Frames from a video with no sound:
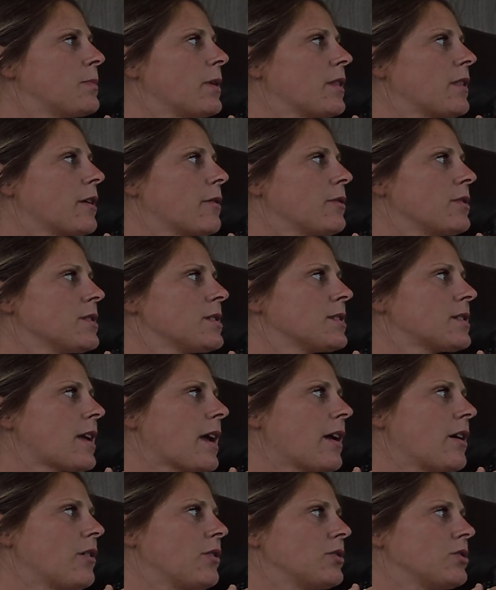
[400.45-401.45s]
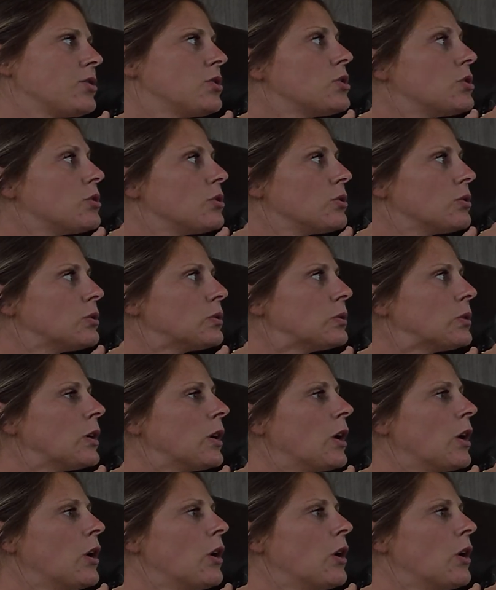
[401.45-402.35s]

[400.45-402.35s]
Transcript: but they were scaled to